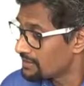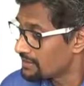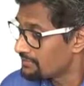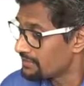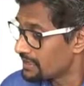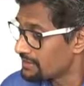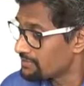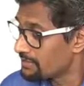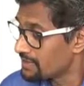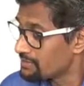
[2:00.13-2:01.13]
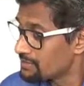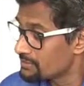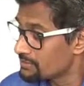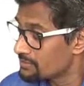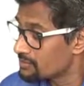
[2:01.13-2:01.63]
divided by
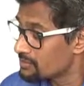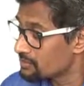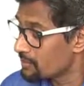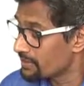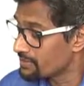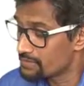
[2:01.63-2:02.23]
two point